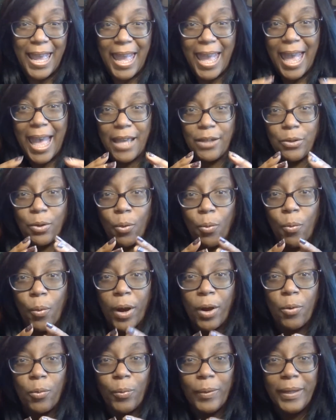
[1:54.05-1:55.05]
and
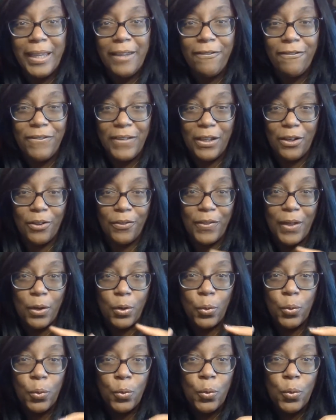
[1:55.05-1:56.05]
where we feel that
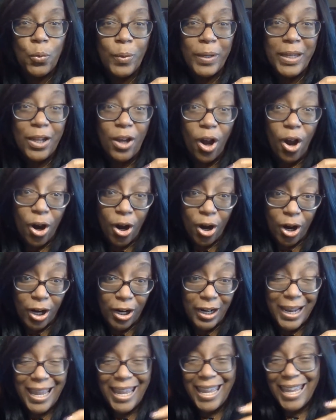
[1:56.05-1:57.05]
who we
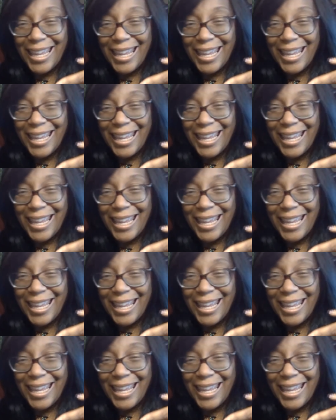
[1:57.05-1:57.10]
are